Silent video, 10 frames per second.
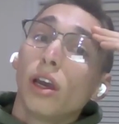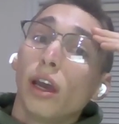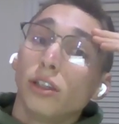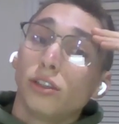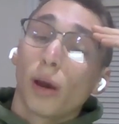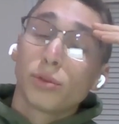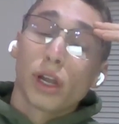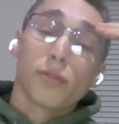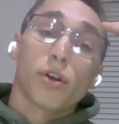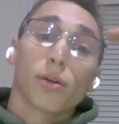And Trump's
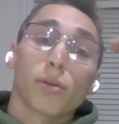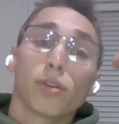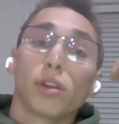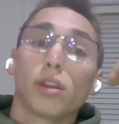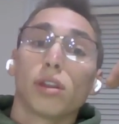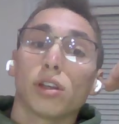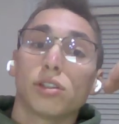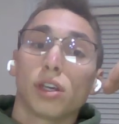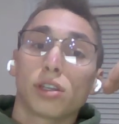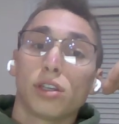not wrong. The
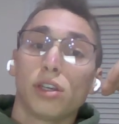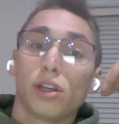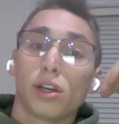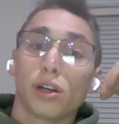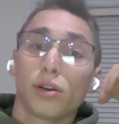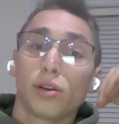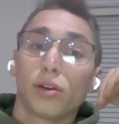16-year,